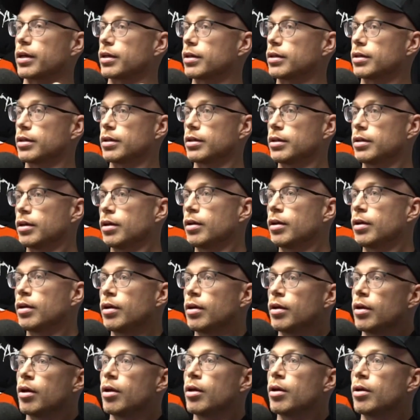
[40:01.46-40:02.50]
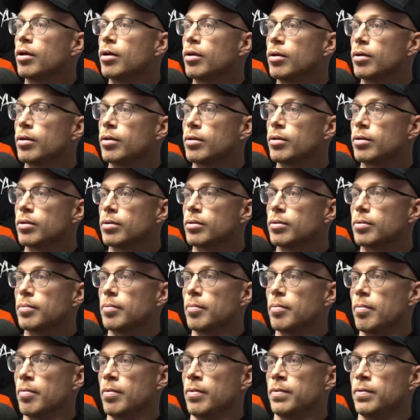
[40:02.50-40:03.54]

Also, there's the do it more factor.